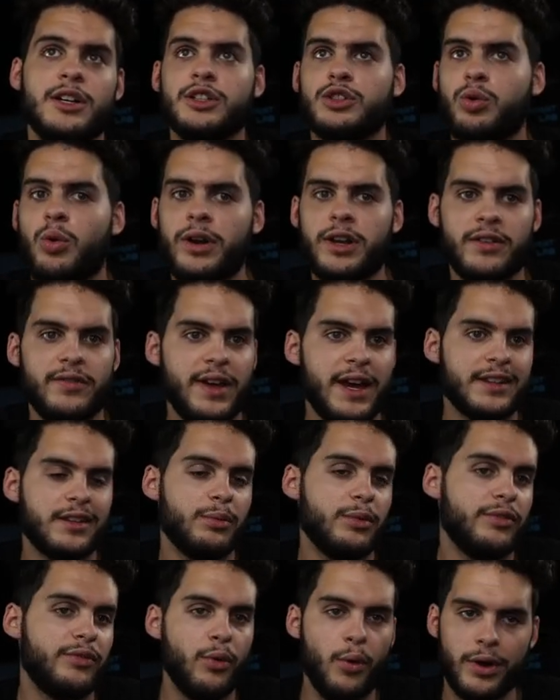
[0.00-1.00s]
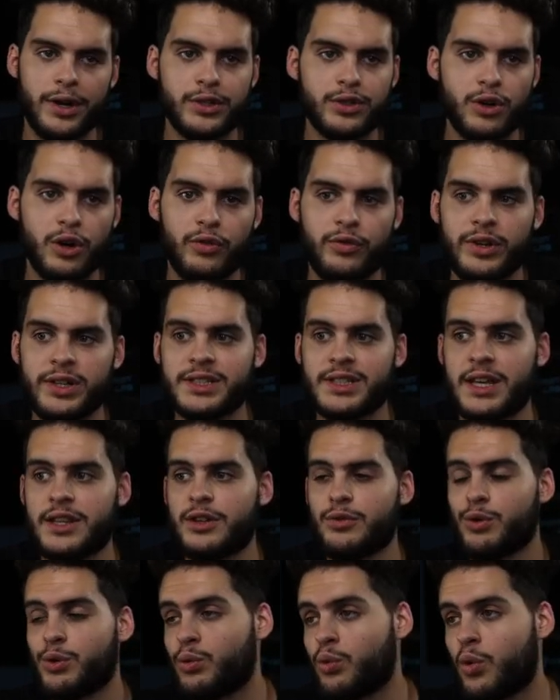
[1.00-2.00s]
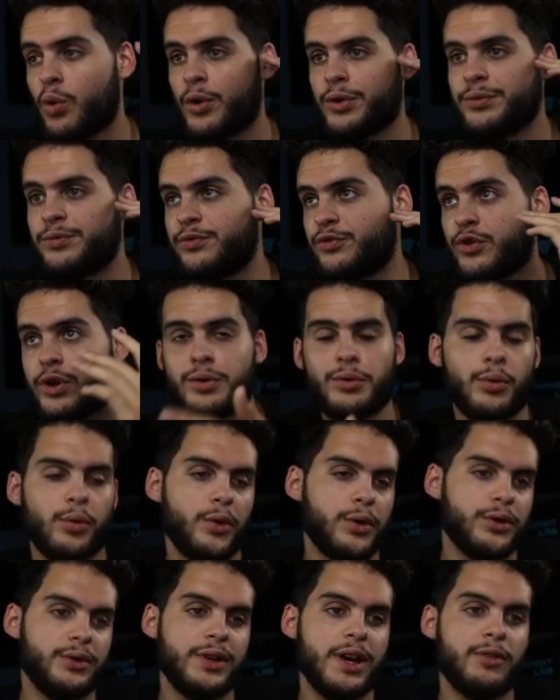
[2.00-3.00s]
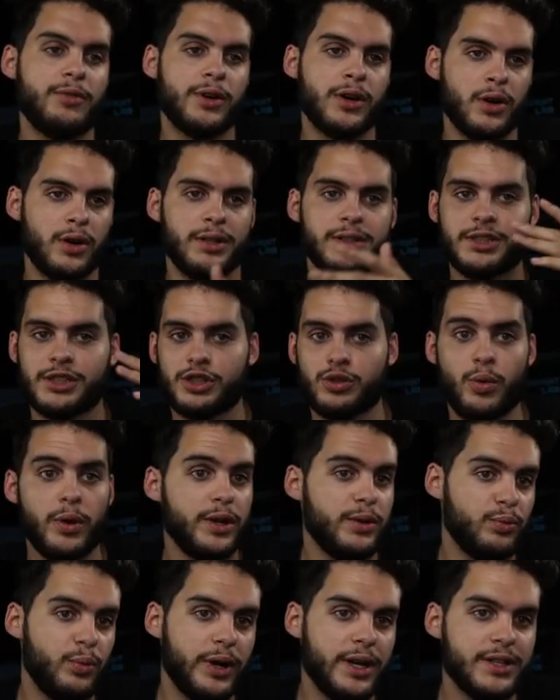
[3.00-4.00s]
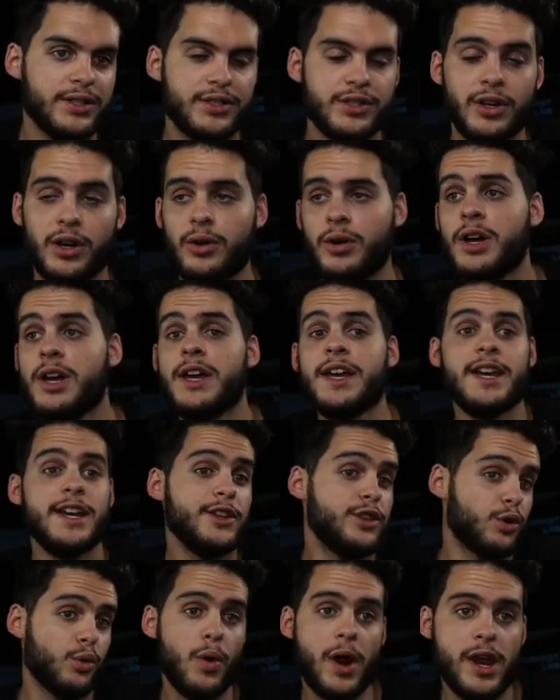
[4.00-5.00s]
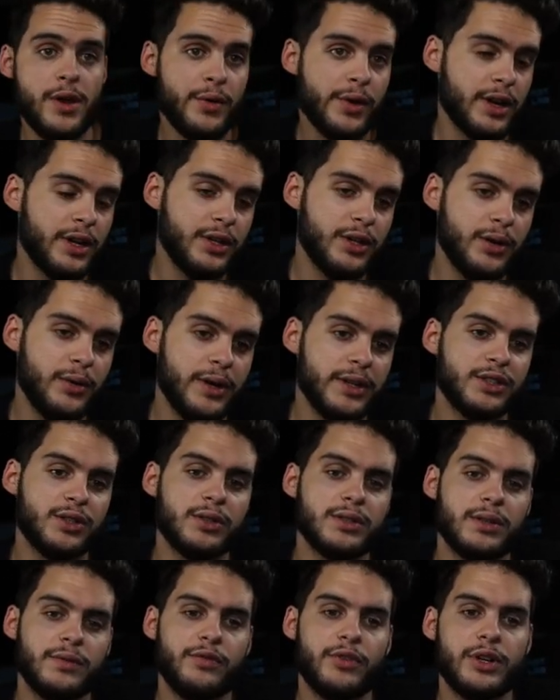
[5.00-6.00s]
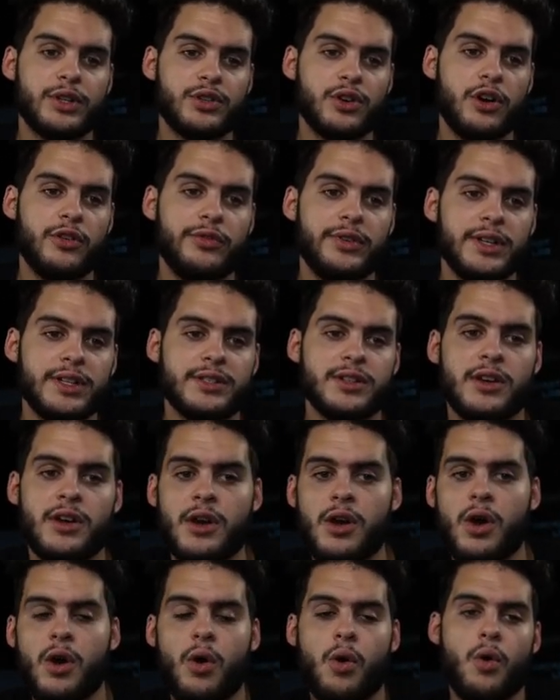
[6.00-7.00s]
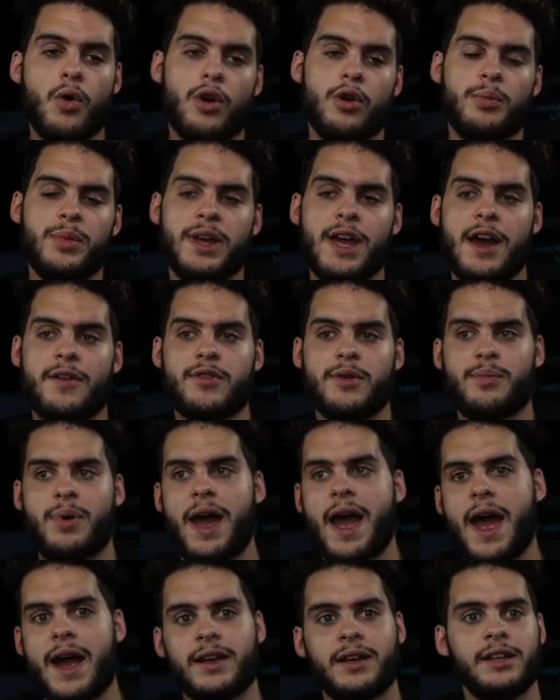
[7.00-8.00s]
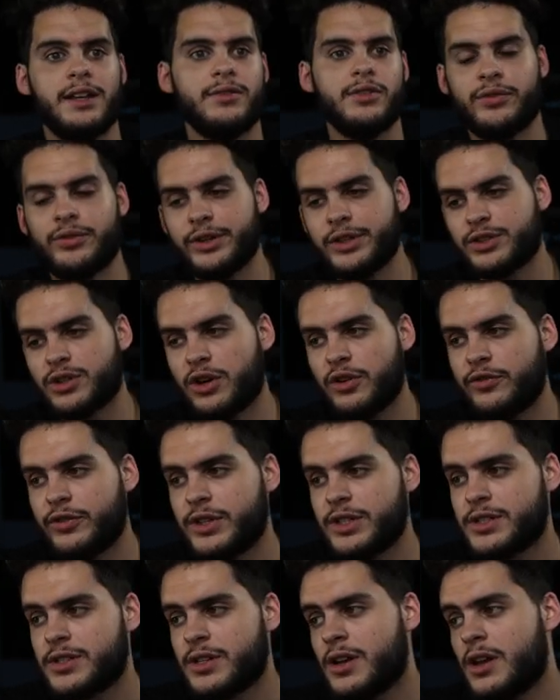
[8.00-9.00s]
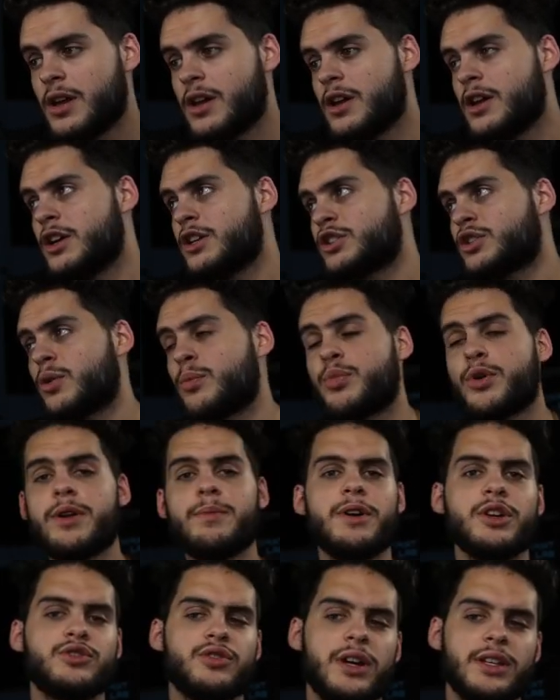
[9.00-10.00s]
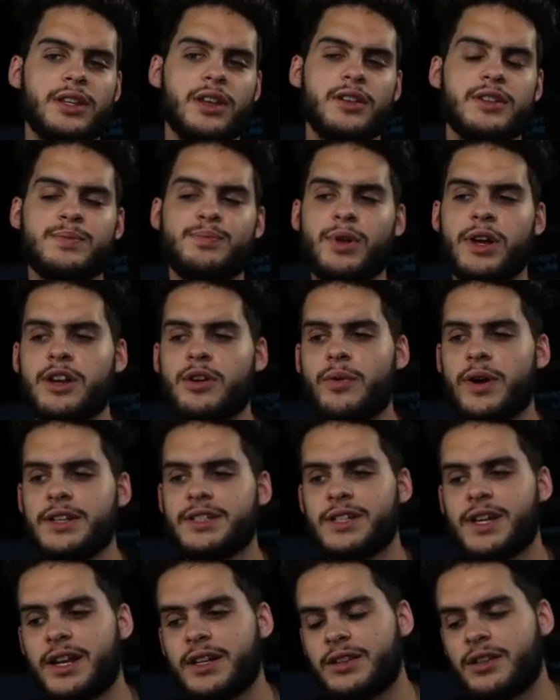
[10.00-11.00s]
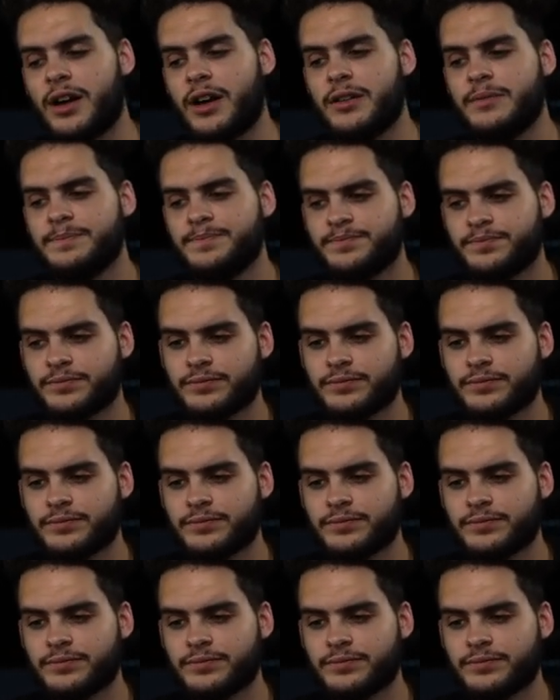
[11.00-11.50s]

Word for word: twenty of that, there'll be forty trophies, and the reward, free reward you get regardless is twenty wins. So either way, you're gonna do it. So it's some free trophies, or it'll be every pack and give you free trophies. So pretty much right there, there's plenty of ways to get it done.